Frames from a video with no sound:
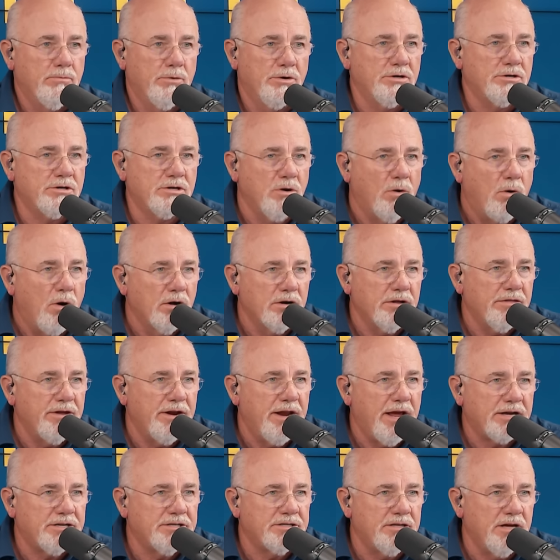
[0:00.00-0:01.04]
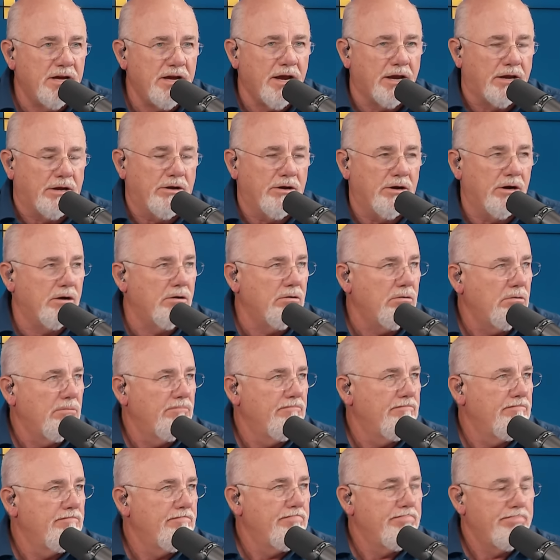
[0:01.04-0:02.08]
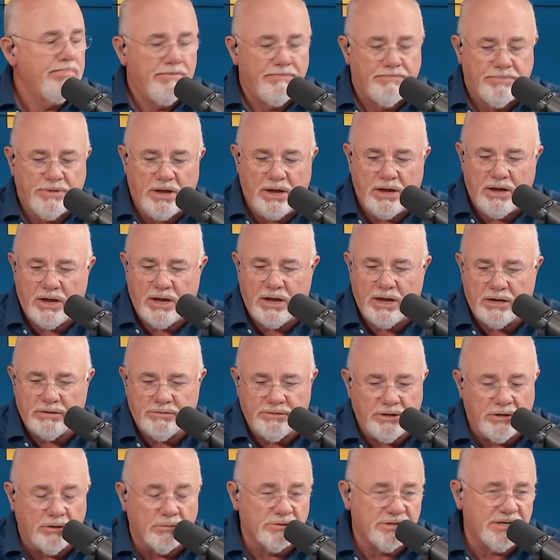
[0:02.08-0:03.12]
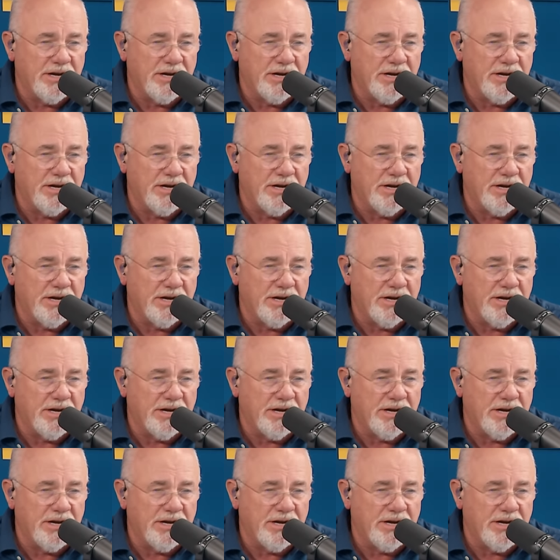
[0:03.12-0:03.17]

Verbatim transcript: we just go on to the next thing, you know. And, and you yeah. don't